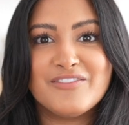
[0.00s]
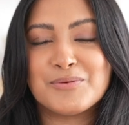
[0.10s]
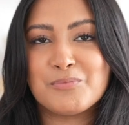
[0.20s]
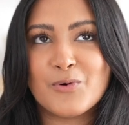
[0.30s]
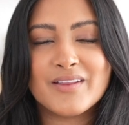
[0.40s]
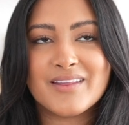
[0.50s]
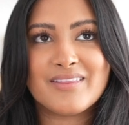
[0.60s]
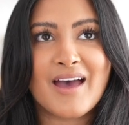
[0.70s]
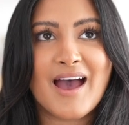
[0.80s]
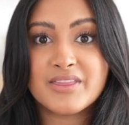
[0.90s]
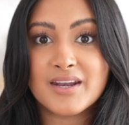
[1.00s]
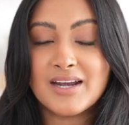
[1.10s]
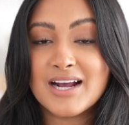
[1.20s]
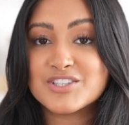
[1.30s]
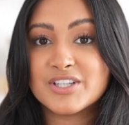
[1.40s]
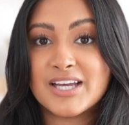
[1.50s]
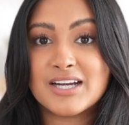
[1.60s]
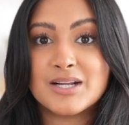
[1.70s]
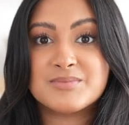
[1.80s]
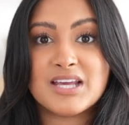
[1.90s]
even more than that. Then it actually
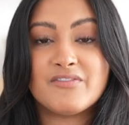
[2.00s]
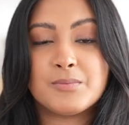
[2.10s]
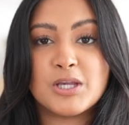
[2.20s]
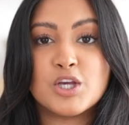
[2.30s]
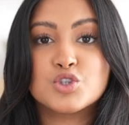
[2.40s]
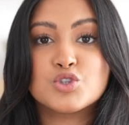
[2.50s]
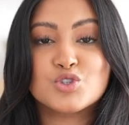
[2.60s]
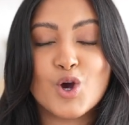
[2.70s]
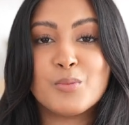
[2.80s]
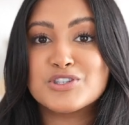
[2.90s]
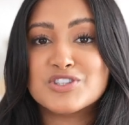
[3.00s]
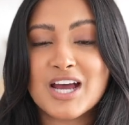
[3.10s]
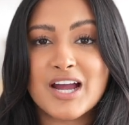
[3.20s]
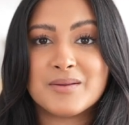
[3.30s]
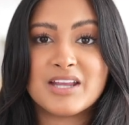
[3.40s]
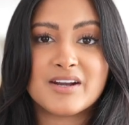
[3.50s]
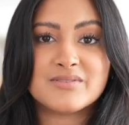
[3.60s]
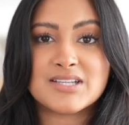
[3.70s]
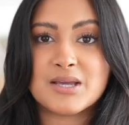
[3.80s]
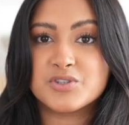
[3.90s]
ended up saving me so much time that I
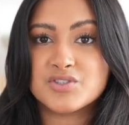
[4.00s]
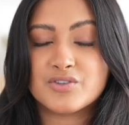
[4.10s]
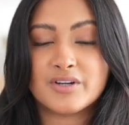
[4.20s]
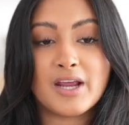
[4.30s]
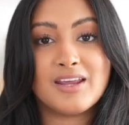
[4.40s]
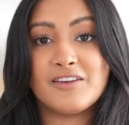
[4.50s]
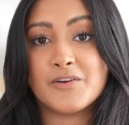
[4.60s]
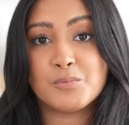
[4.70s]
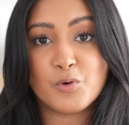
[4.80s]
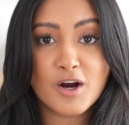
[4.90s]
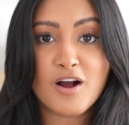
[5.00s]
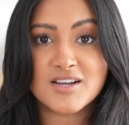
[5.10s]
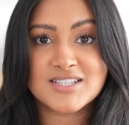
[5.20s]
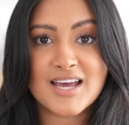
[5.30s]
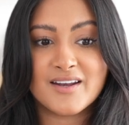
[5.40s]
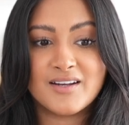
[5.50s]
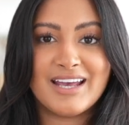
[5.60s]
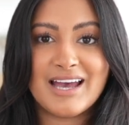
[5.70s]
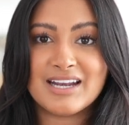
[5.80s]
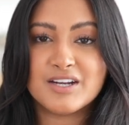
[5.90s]
was able to create even more content.
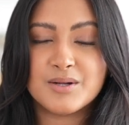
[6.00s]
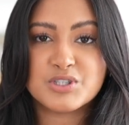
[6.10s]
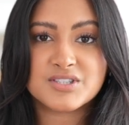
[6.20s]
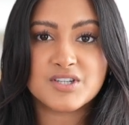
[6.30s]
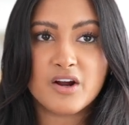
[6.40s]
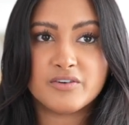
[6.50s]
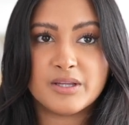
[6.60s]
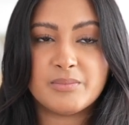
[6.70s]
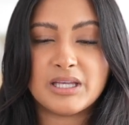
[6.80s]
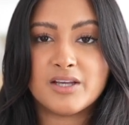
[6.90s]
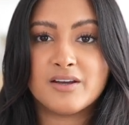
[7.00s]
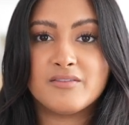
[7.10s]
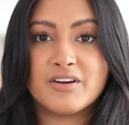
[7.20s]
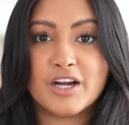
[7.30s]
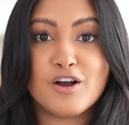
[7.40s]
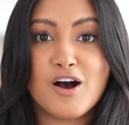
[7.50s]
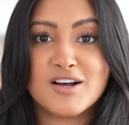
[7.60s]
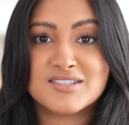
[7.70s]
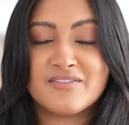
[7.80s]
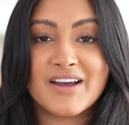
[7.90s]
It ended up just not really being very
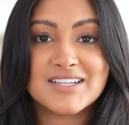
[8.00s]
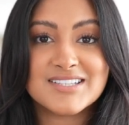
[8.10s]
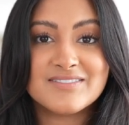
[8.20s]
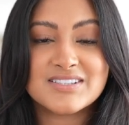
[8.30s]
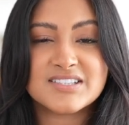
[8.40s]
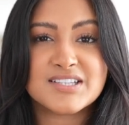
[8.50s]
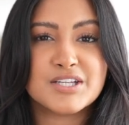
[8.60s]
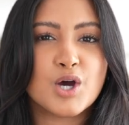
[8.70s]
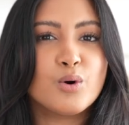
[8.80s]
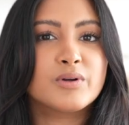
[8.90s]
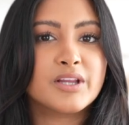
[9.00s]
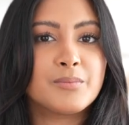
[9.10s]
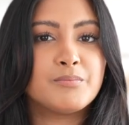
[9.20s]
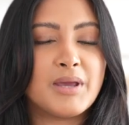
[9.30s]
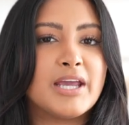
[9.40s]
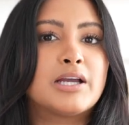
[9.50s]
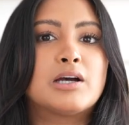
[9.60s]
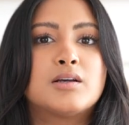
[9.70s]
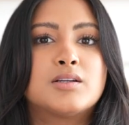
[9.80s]
cost effective, since I don't really make